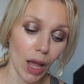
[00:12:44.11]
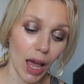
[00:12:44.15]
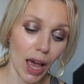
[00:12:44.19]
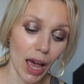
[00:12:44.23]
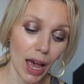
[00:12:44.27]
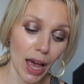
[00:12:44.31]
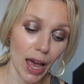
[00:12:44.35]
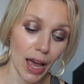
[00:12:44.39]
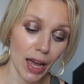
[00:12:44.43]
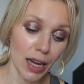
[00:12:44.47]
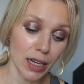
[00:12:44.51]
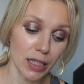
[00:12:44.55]

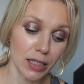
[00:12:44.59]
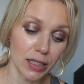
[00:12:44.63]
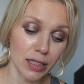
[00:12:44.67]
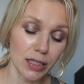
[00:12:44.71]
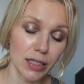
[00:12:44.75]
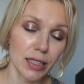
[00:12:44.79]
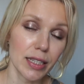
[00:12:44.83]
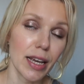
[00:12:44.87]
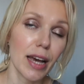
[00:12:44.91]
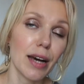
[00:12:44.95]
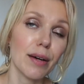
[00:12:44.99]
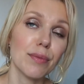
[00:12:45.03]

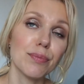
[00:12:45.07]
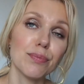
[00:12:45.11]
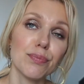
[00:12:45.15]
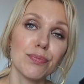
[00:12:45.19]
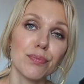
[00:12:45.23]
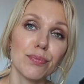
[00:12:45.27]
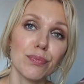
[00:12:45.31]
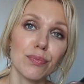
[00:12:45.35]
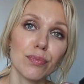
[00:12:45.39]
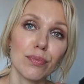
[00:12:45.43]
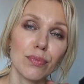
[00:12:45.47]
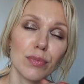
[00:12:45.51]
And yeah,
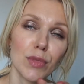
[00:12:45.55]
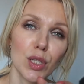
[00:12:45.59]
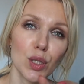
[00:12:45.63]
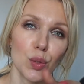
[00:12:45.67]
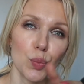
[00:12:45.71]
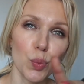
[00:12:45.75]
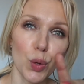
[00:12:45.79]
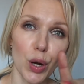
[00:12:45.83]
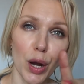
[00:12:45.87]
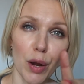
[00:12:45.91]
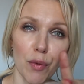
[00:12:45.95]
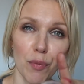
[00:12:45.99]
this is
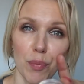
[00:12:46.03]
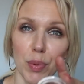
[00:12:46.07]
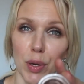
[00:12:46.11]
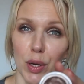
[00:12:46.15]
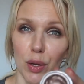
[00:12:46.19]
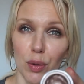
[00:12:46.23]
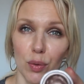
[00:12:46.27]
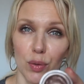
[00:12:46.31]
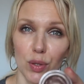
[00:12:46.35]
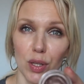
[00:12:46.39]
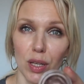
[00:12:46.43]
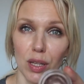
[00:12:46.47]
what I've been
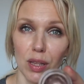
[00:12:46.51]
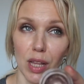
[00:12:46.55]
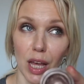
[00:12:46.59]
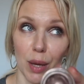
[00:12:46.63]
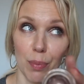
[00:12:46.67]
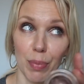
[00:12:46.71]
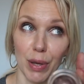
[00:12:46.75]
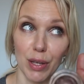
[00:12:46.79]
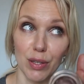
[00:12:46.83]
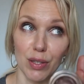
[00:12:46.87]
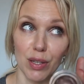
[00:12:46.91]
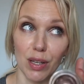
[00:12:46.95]
using
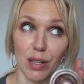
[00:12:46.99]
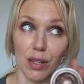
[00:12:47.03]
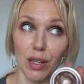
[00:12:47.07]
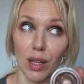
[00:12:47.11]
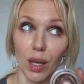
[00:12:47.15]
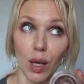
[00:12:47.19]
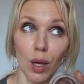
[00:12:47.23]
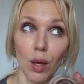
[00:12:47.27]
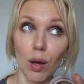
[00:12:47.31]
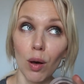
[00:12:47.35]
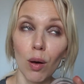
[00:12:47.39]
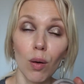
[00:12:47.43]
like
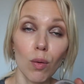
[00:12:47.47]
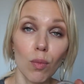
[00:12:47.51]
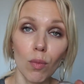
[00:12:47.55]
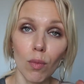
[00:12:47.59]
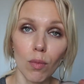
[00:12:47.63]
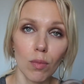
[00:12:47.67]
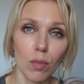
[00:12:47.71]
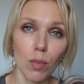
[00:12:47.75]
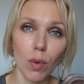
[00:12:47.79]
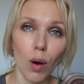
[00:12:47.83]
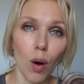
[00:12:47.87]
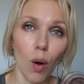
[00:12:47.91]
basically
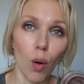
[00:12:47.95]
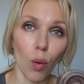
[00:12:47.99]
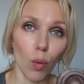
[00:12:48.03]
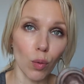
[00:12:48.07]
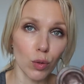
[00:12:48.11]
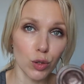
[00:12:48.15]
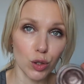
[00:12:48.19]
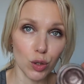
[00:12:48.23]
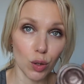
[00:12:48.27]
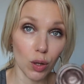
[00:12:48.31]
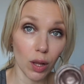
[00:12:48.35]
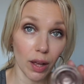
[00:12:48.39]

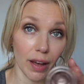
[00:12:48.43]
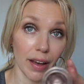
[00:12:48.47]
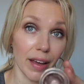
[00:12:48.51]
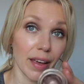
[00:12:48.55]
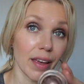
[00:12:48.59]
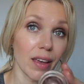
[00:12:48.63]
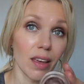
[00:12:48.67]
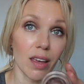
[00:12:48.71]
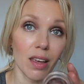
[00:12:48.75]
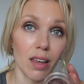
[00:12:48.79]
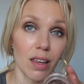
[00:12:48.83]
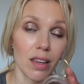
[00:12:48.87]
whole
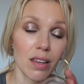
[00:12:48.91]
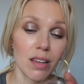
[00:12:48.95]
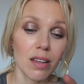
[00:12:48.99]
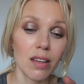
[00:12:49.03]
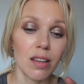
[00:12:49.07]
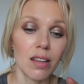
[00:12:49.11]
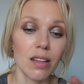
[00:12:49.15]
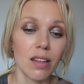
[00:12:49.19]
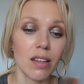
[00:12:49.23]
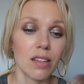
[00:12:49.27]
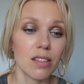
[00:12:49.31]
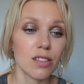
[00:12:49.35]
July,
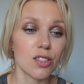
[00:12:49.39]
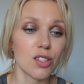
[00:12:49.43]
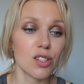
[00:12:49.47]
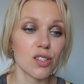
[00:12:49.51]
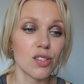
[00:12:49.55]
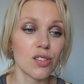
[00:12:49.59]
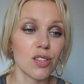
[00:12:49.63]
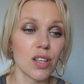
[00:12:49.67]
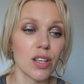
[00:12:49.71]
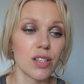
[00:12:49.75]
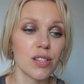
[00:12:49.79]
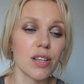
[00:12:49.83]

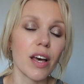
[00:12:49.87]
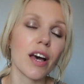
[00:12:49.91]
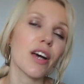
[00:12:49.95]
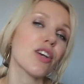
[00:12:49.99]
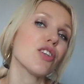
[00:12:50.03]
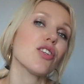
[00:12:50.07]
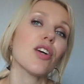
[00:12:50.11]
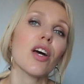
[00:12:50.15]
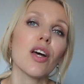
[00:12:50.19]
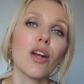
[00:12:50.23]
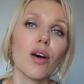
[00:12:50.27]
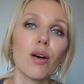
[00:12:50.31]
just this
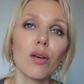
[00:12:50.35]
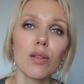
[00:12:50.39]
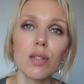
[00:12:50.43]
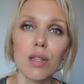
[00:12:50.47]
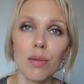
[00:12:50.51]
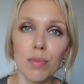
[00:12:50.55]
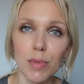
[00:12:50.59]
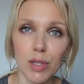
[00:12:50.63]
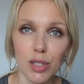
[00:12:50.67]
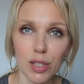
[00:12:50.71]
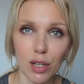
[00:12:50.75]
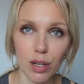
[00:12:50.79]
eyeshadows
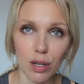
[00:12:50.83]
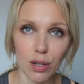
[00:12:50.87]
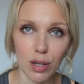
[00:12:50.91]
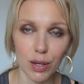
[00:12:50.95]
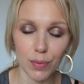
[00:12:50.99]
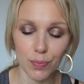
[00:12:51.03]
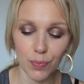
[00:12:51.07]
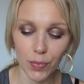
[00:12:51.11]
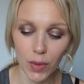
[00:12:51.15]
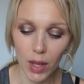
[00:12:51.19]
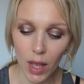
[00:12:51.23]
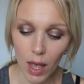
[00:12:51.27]
and
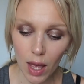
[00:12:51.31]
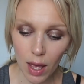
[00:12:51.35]
mascara.